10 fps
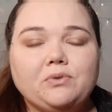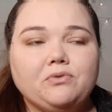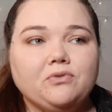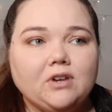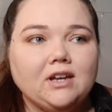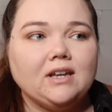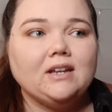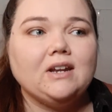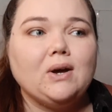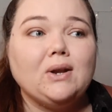with
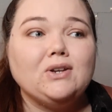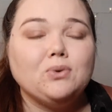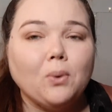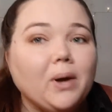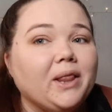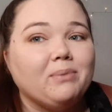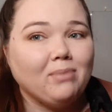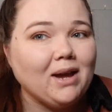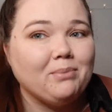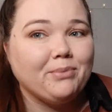freaking toilet
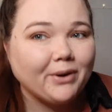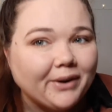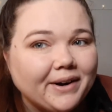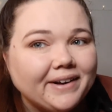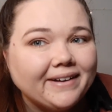paper.